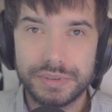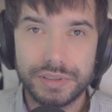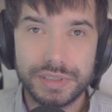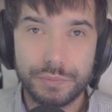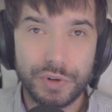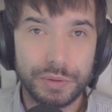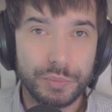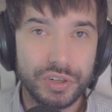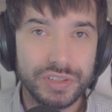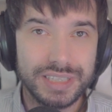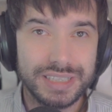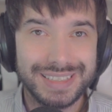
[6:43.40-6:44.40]
one
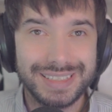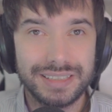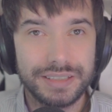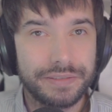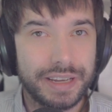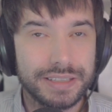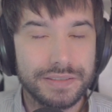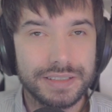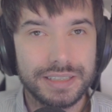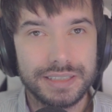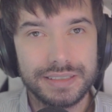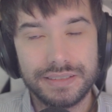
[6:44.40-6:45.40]
person is in defensive
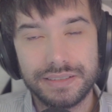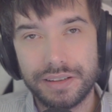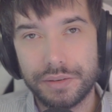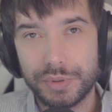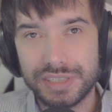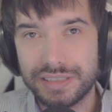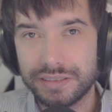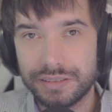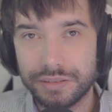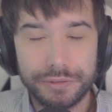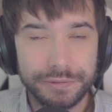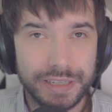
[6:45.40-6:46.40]
stance and the other one is in
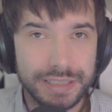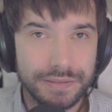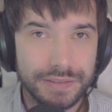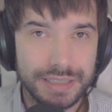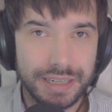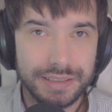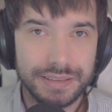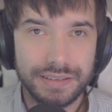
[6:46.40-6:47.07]
offensive stance,